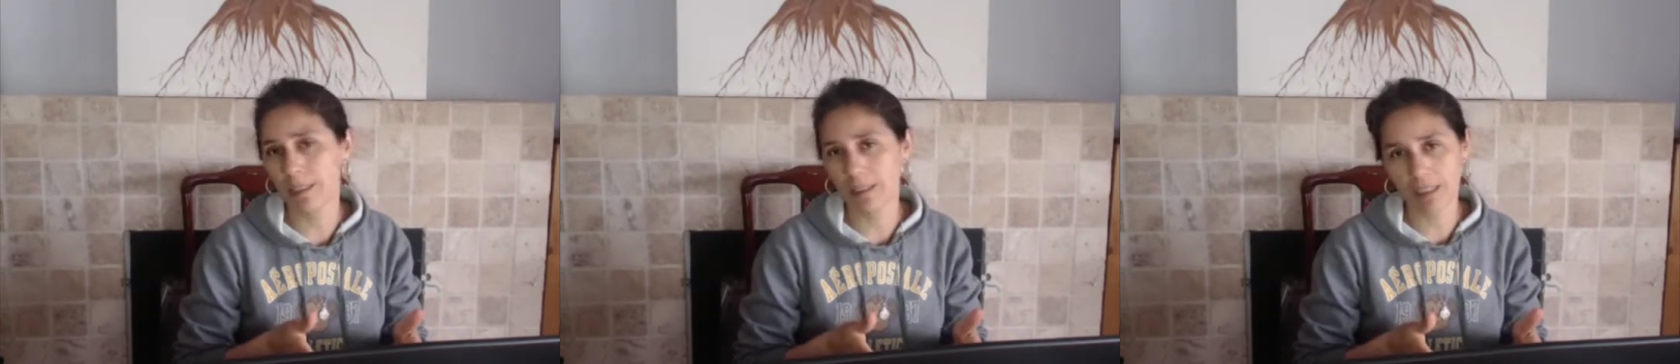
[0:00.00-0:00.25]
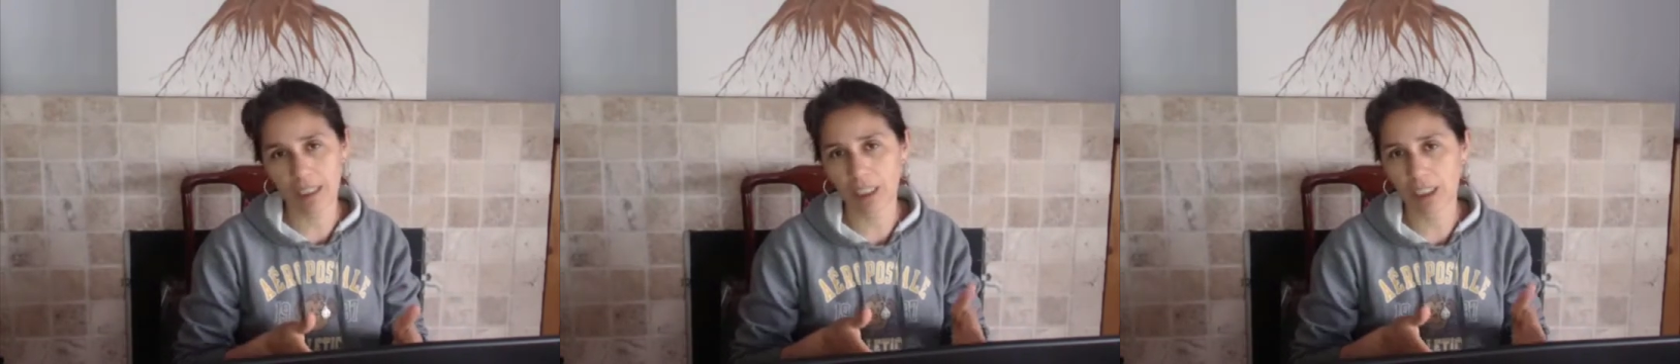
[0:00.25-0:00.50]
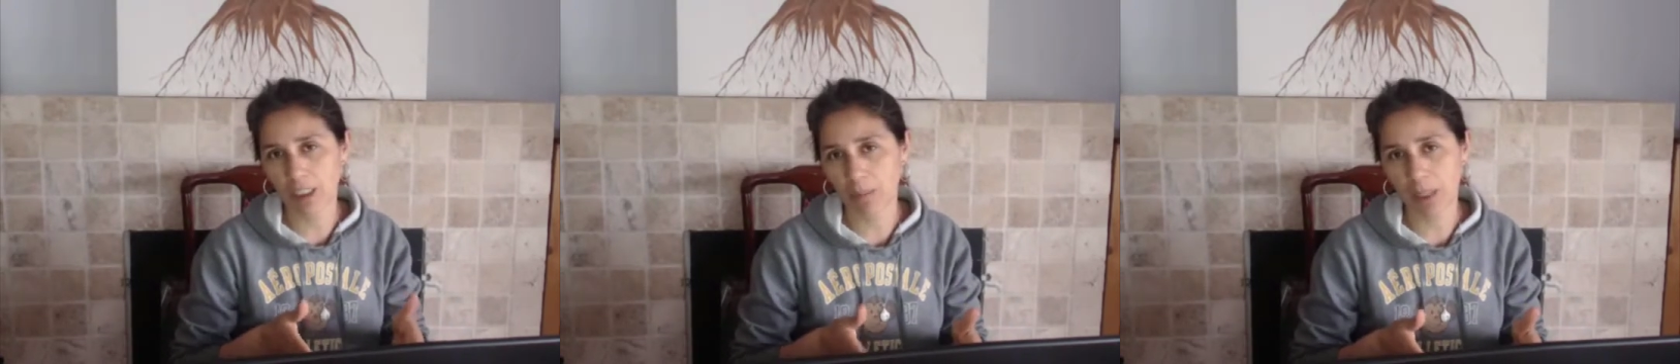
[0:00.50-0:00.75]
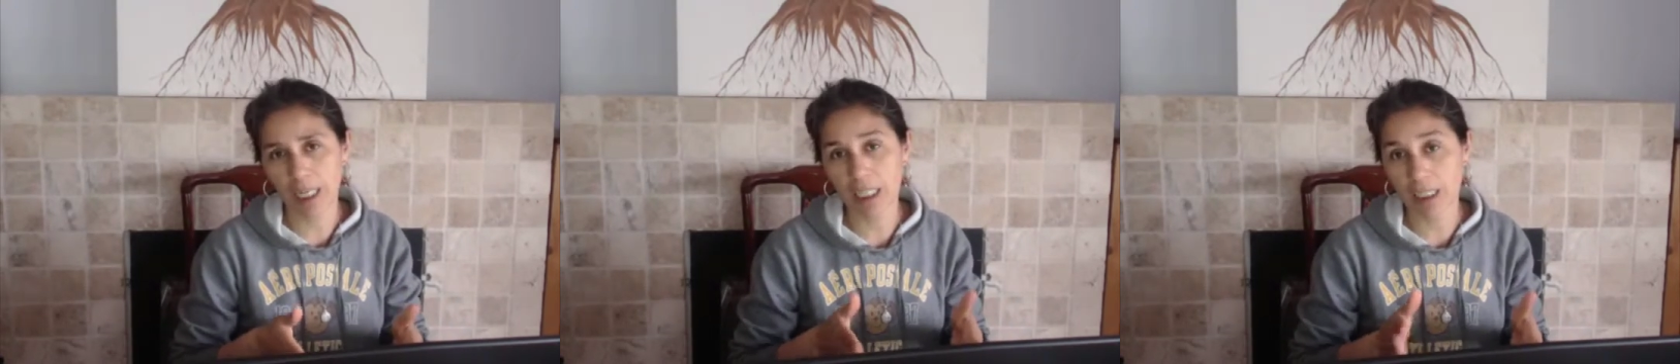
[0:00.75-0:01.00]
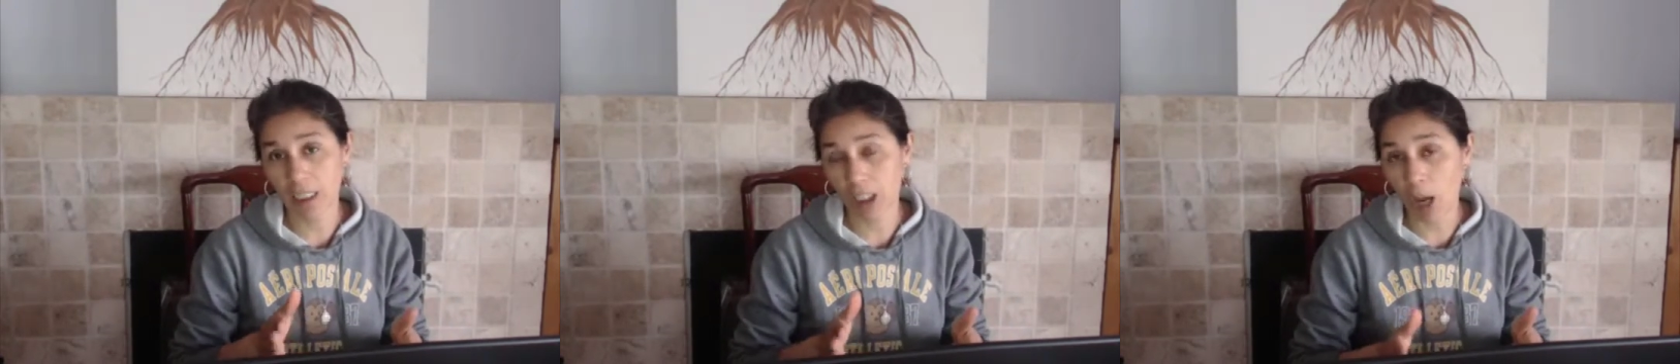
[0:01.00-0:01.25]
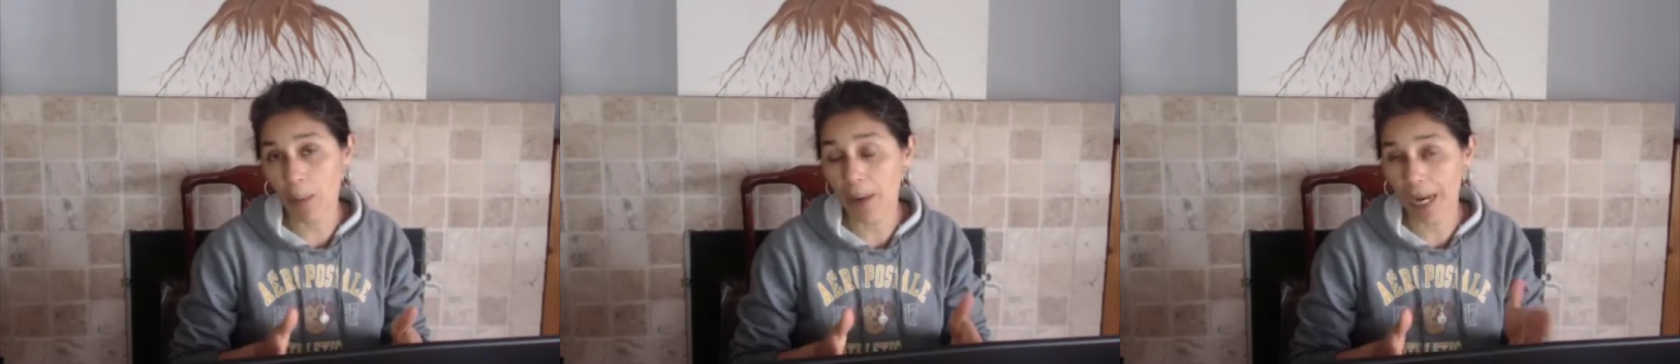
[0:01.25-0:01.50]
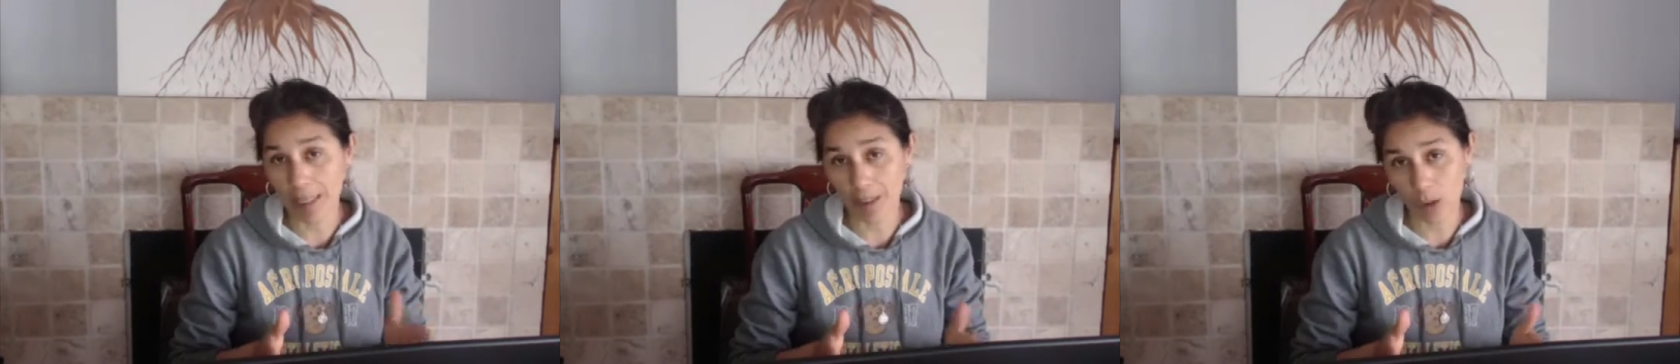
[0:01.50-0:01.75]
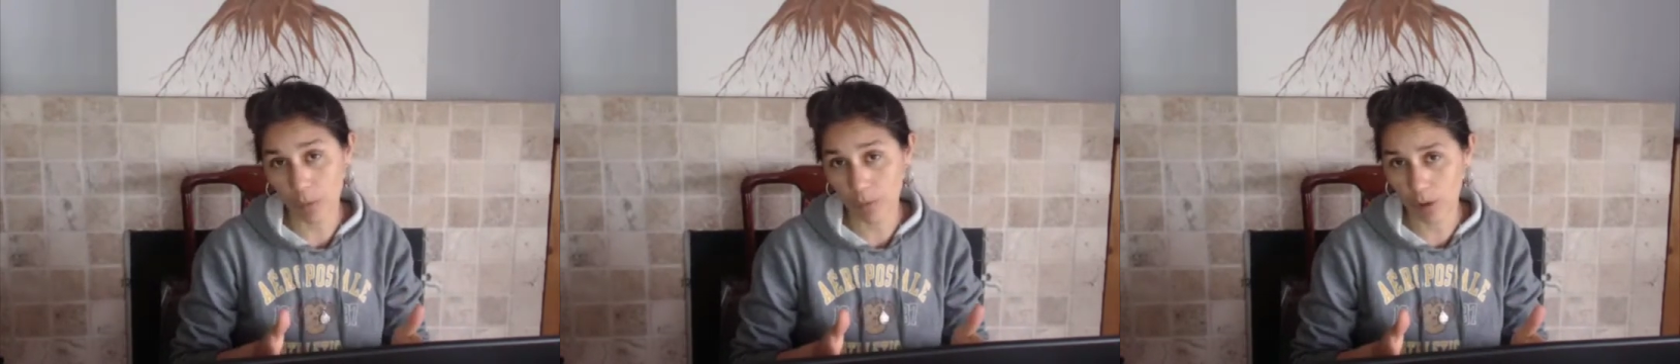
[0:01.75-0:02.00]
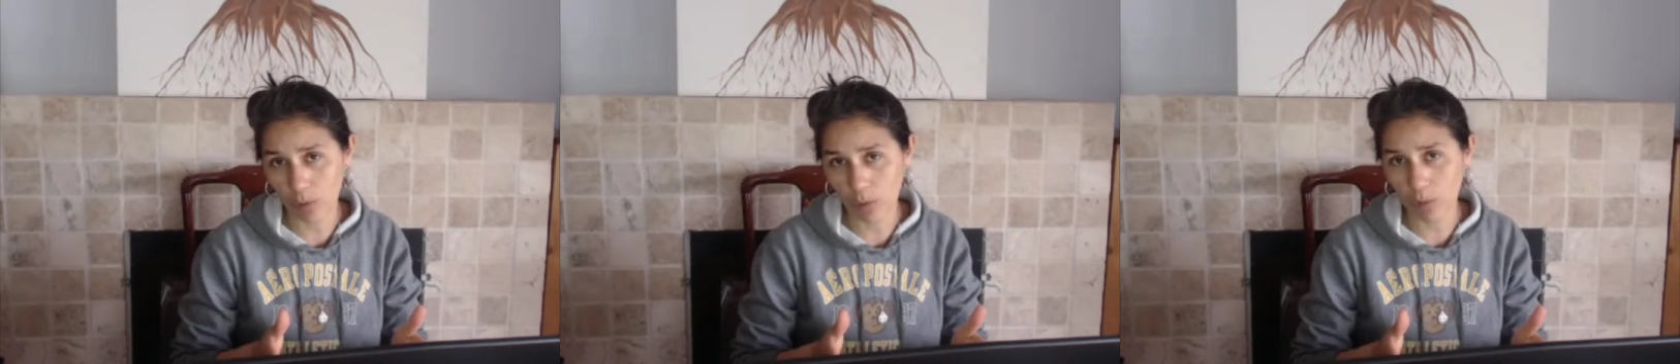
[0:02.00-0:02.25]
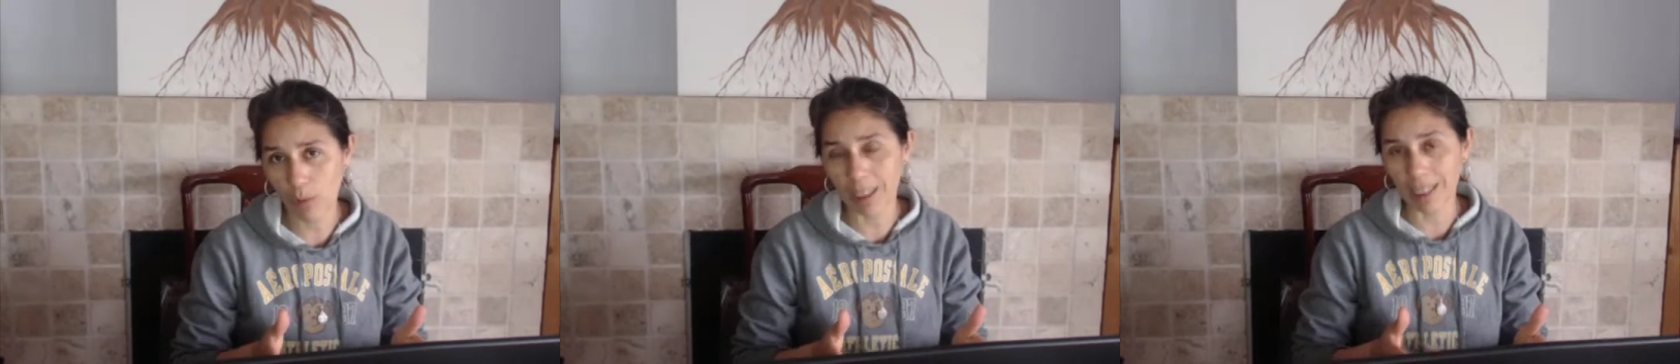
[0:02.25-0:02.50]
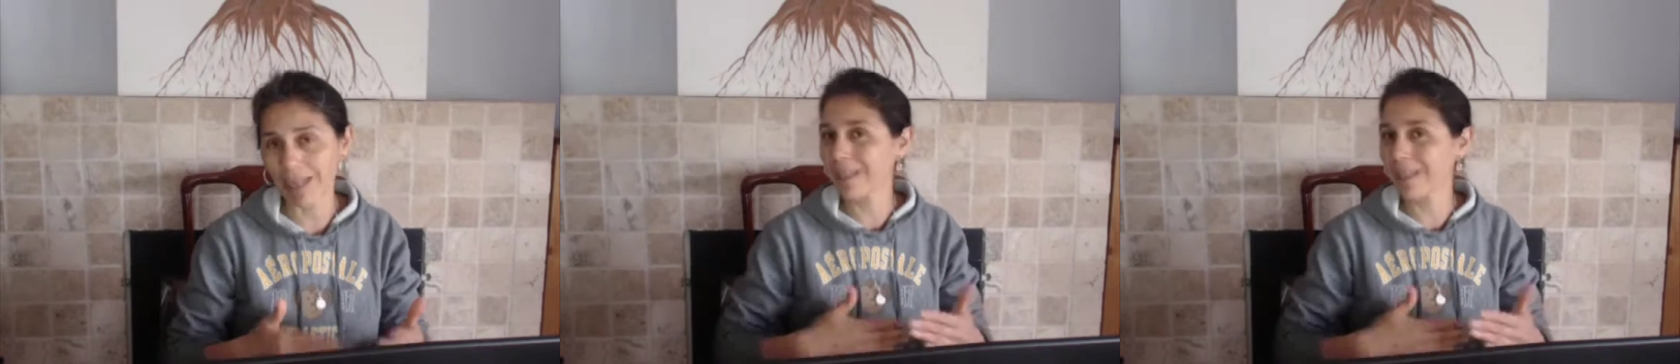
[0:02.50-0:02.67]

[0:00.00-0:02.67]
they say the spleen and stomach has something to do with it,